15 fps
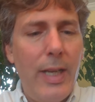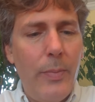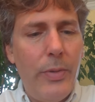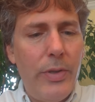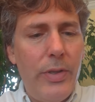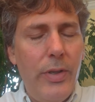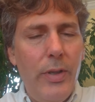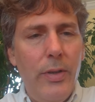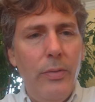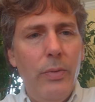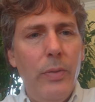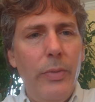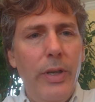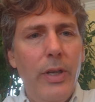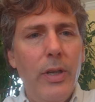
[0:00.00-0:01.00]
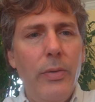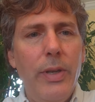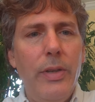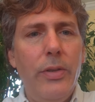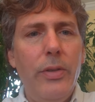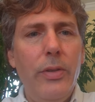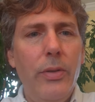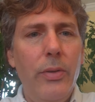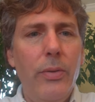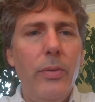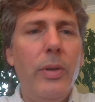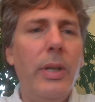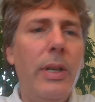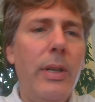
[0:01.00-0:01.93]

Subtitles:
episode when we go into